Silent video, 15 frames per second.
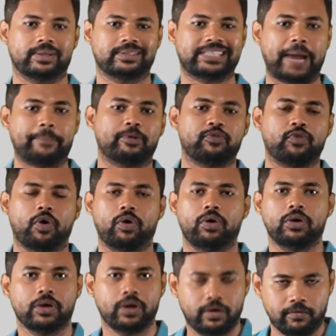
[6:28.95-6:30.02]
Chapter
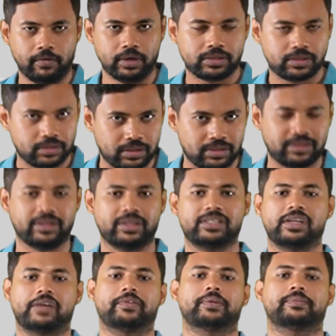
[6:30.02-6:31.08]
4, verse
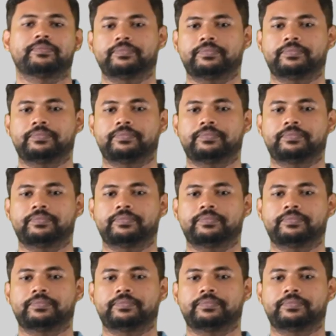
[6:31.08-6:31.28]
37.